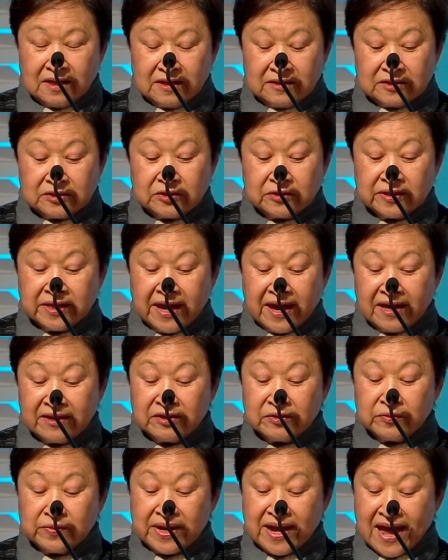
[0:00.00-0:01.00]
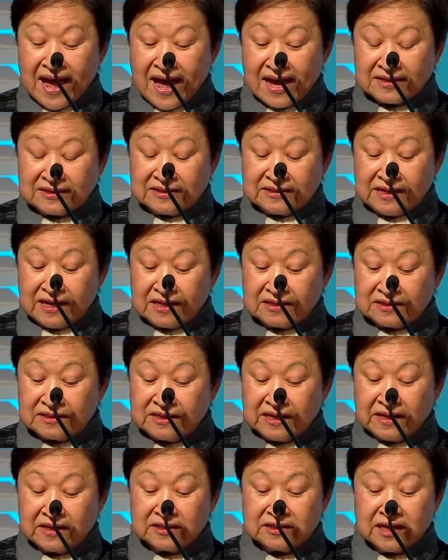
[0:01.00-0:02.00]
Together we access the
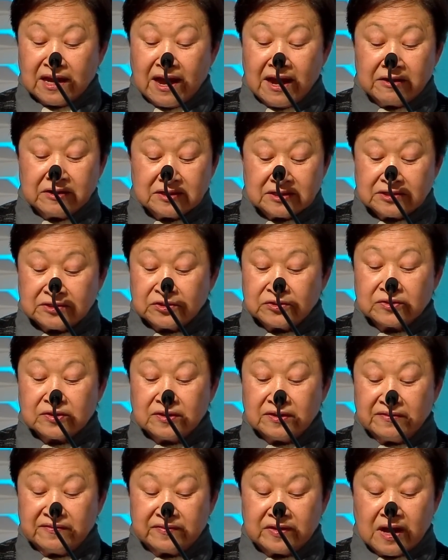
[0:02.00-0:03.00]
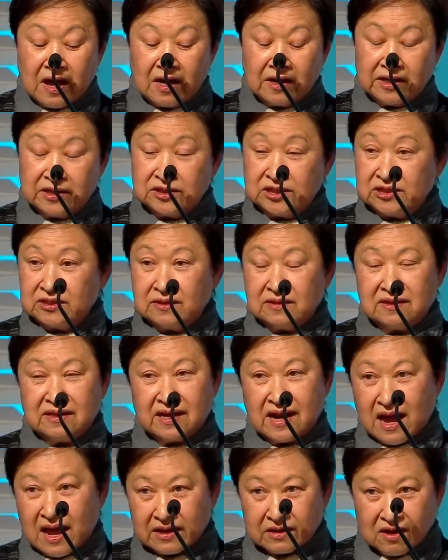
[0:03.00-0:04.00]
entire circle of knowledge that
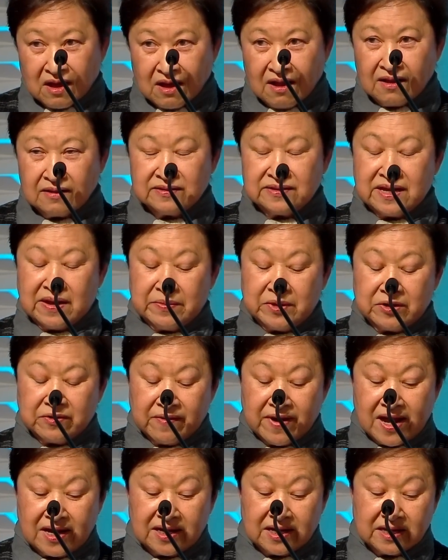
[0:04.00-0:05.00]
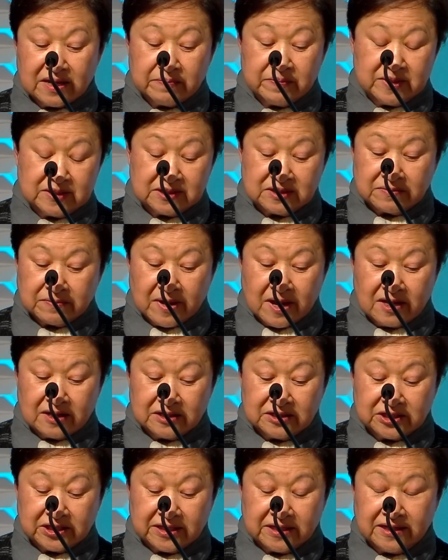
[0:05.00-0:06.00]
I call democratic
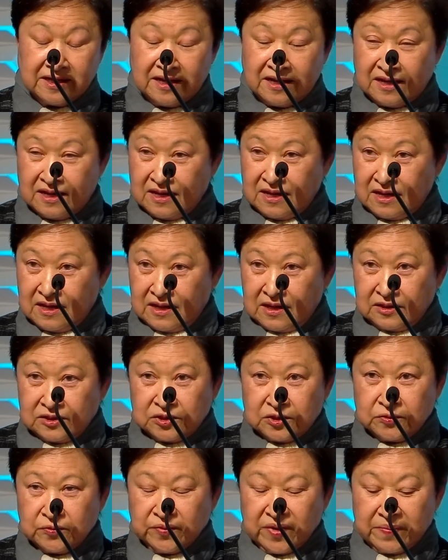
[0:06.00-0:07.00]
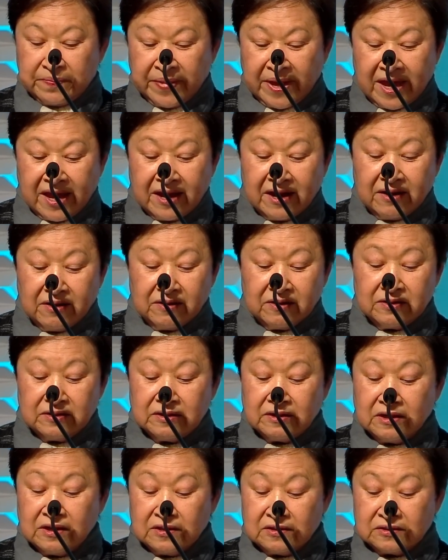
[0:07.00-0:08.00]
epistemology to repair,
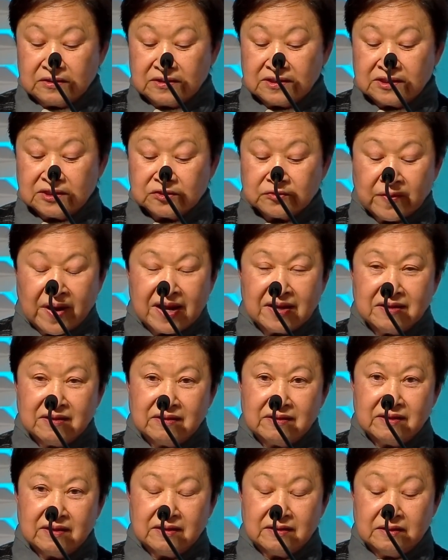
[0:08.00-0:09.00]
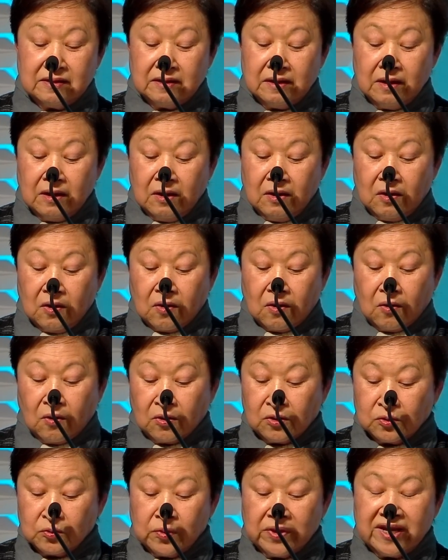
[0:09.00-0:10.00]
to strengthen, or
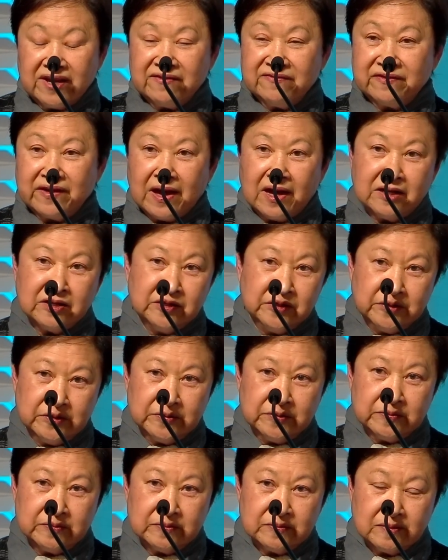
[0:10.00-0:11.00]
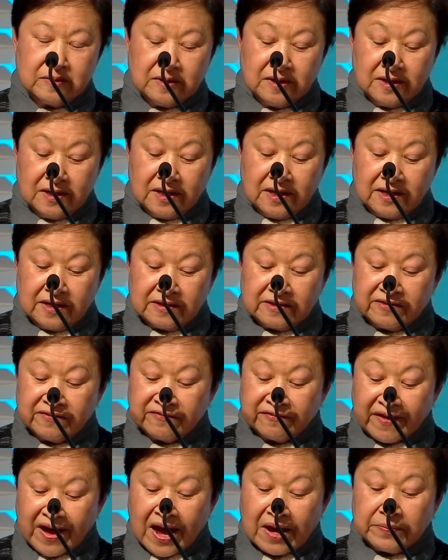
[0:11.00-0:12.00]
weave anew the
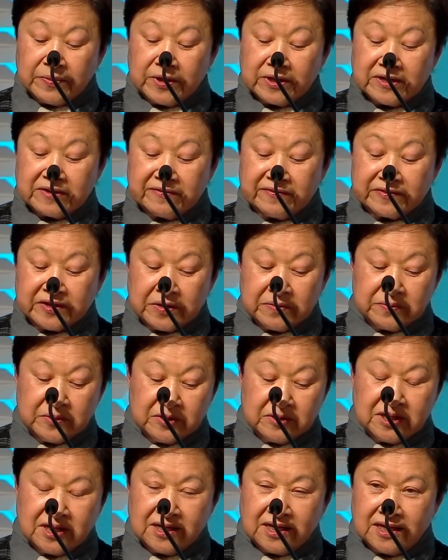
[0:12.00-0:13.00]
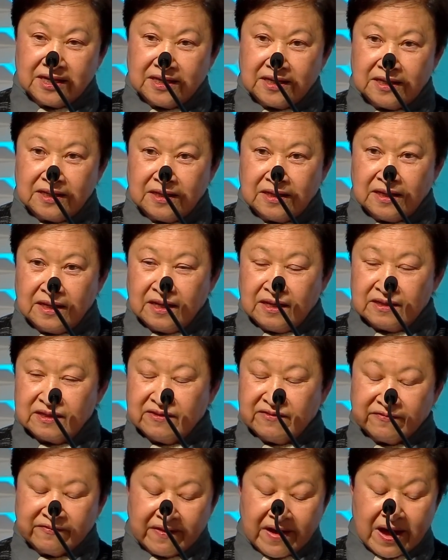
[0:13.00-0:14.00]
fabric of community, the
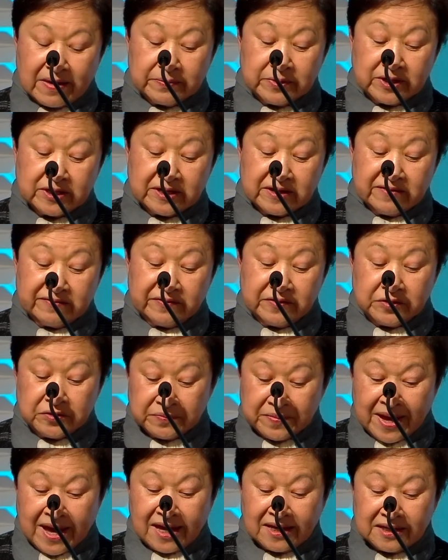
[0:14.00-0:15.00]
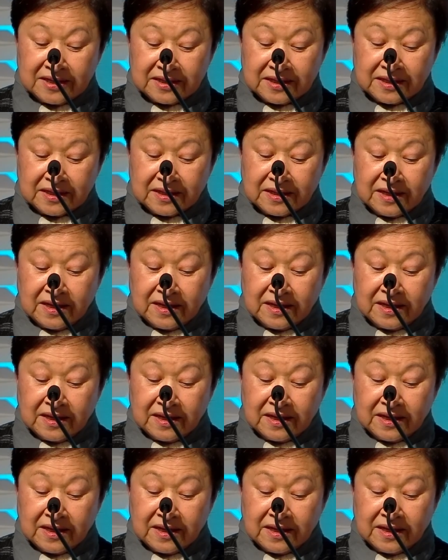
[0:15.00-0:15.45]
fabric of humanity.